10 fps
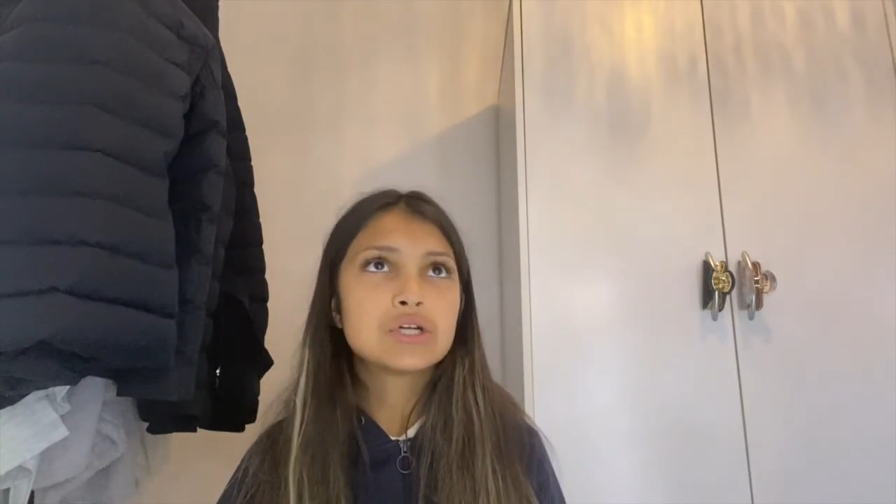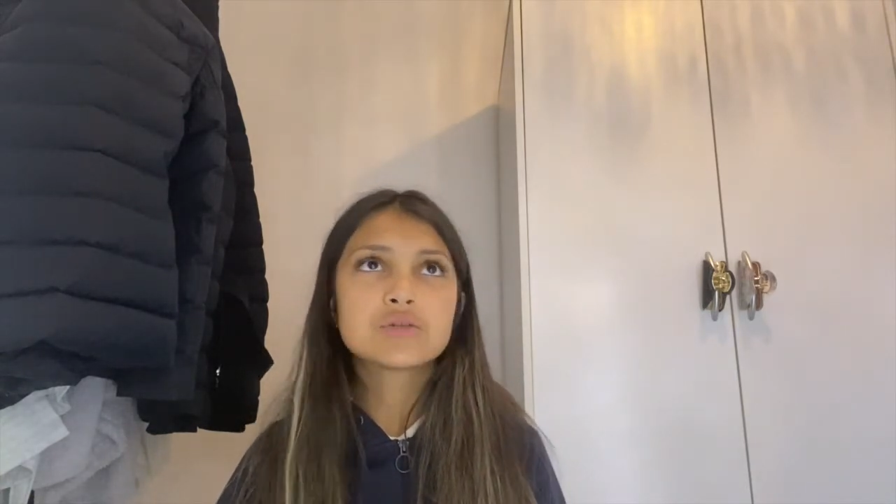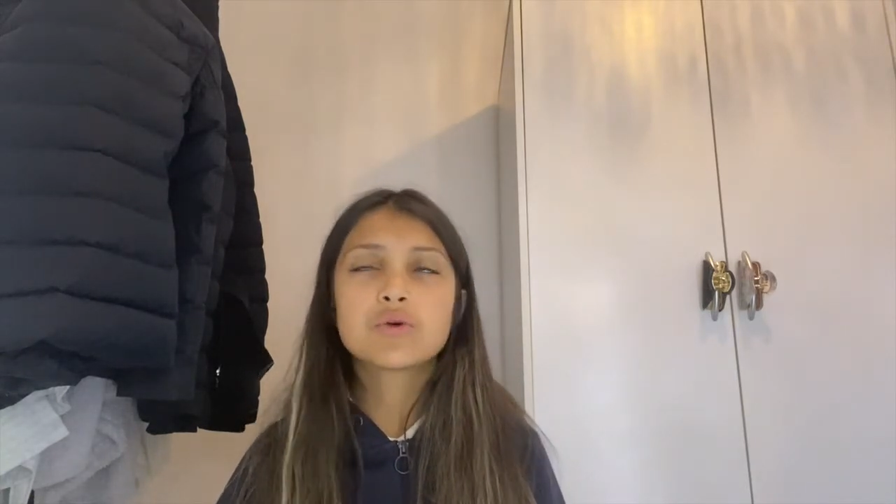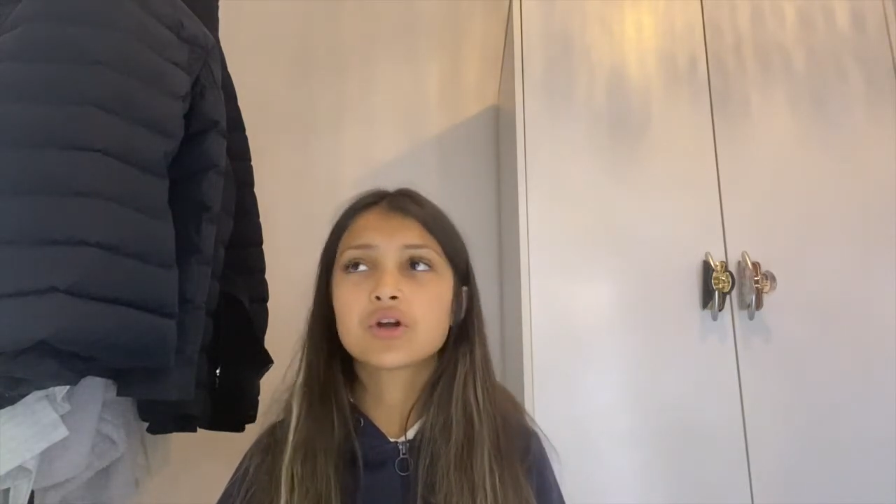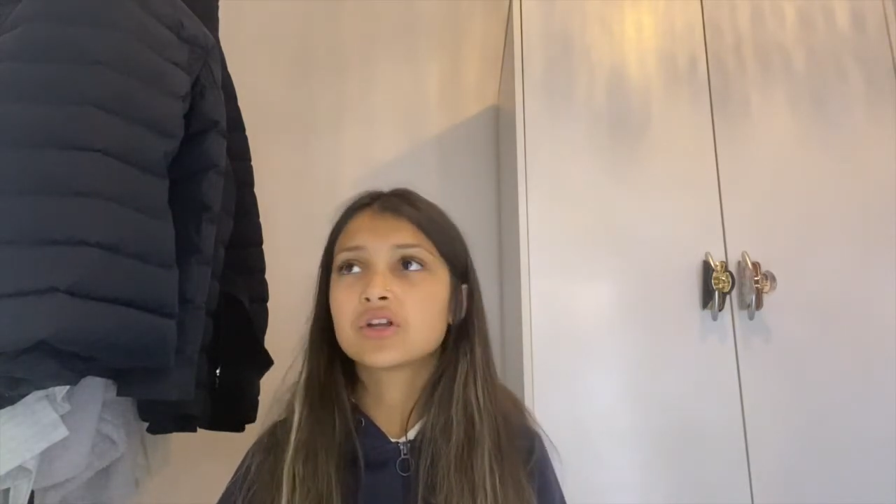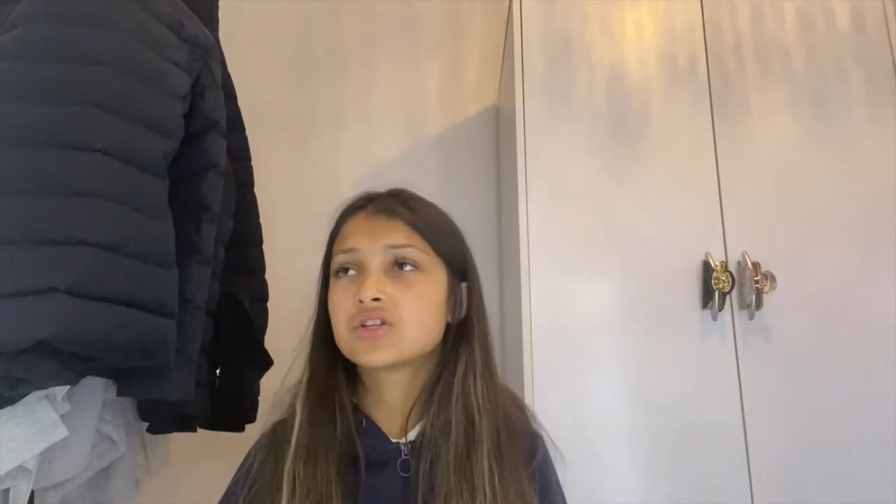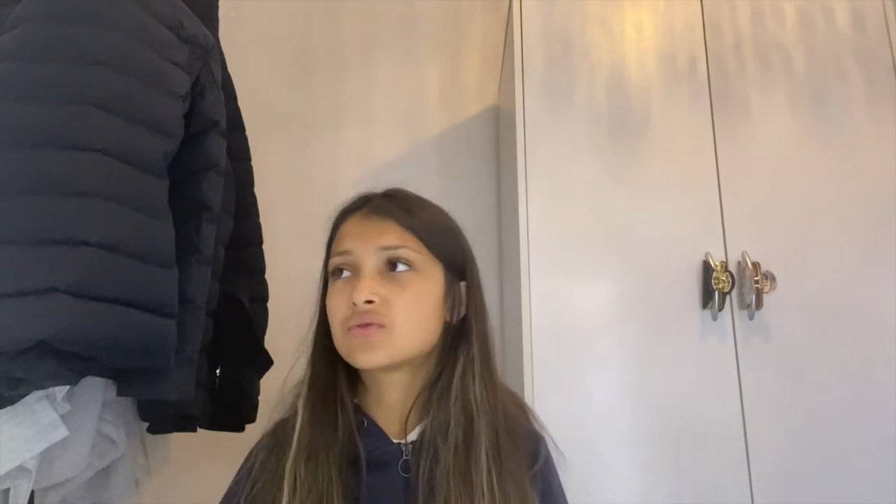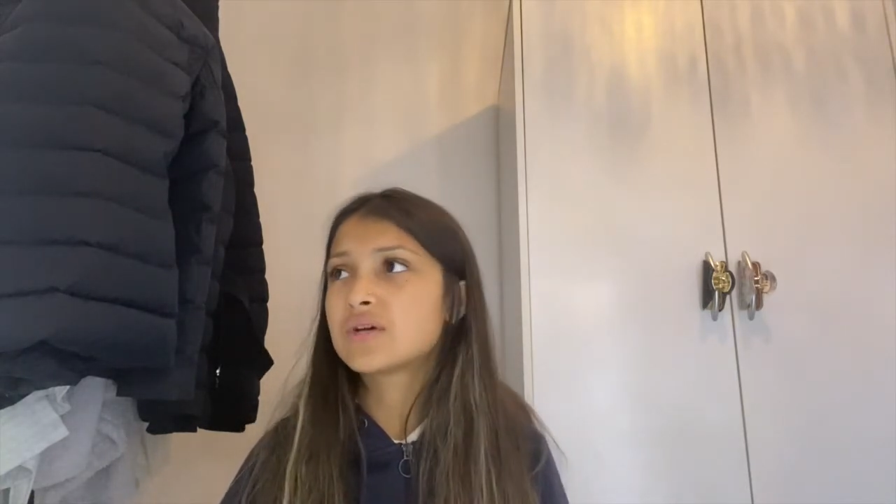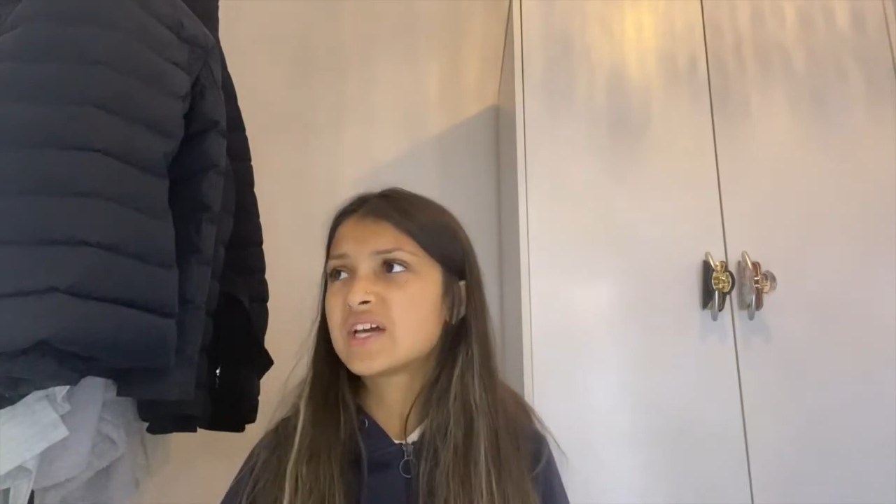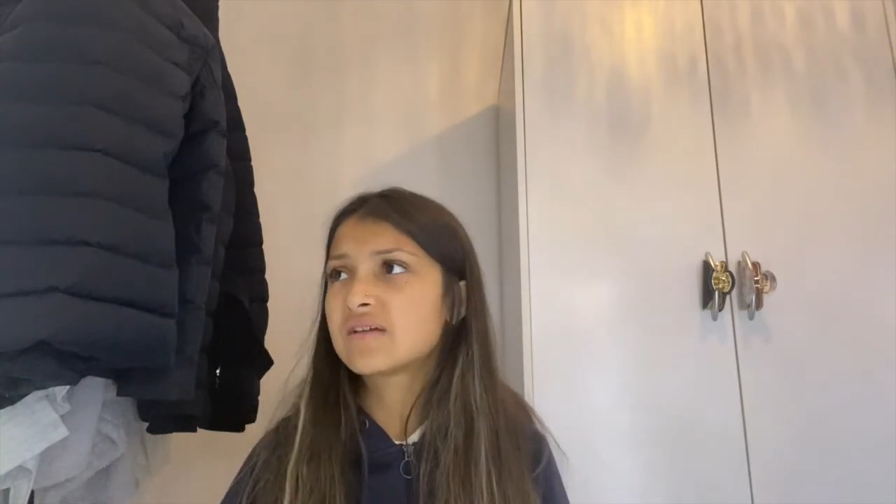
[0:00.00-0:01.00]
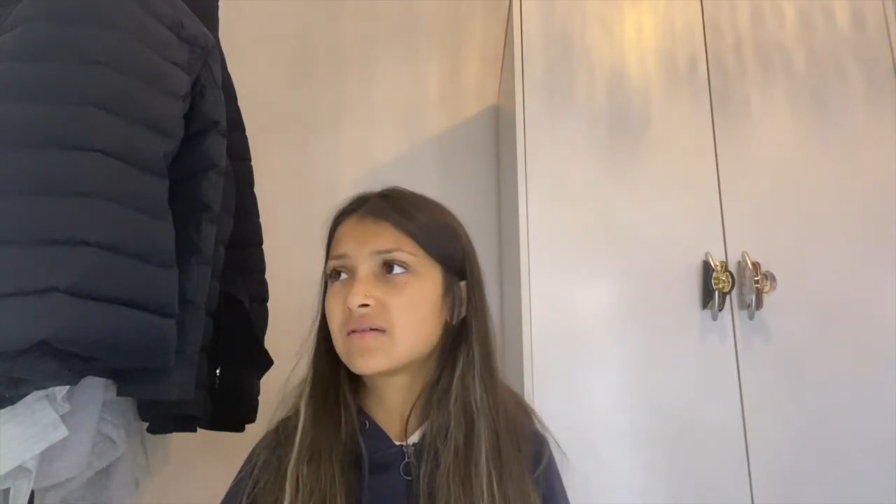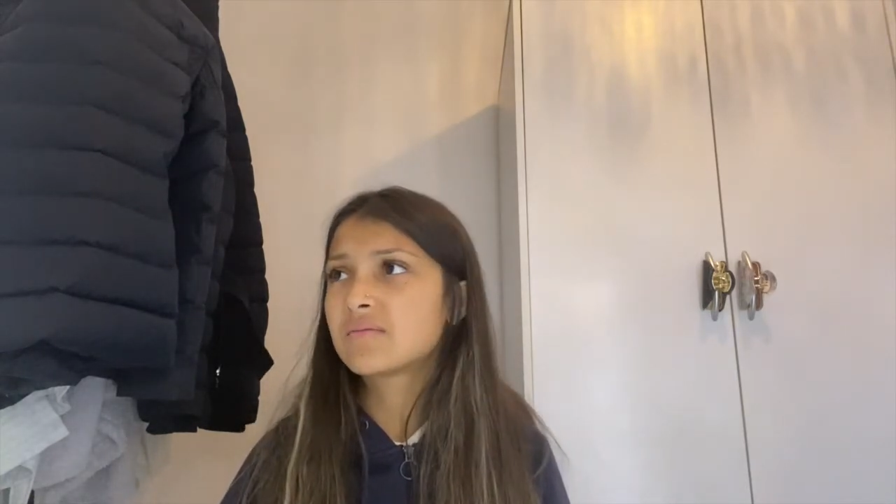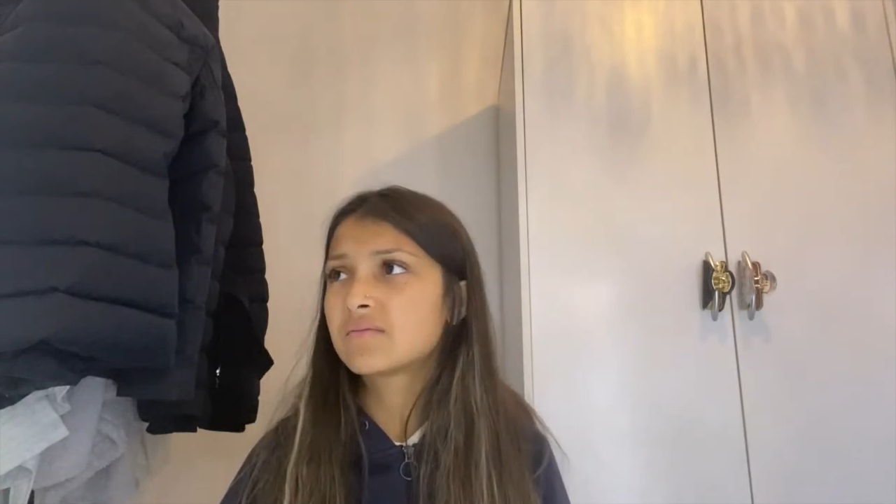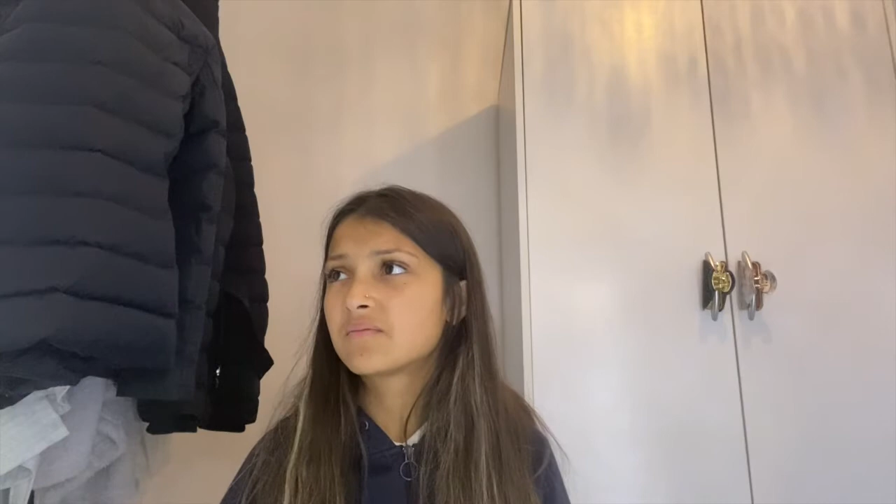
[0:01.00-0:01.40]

tomorrow I'm going to do a